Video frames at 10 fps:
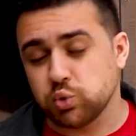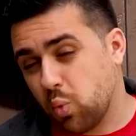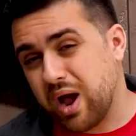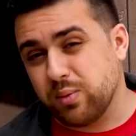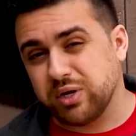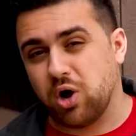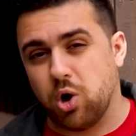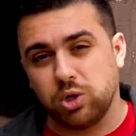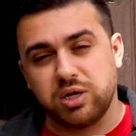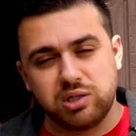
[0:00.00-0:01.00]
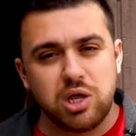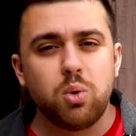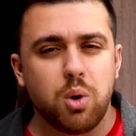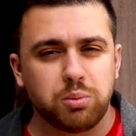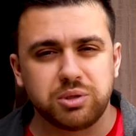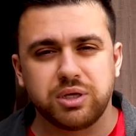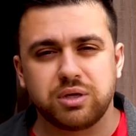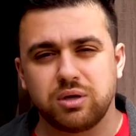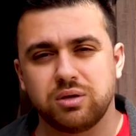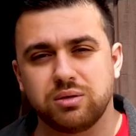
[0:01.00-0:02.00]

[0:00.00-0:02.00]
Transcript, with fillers: which is why we call it low oblique.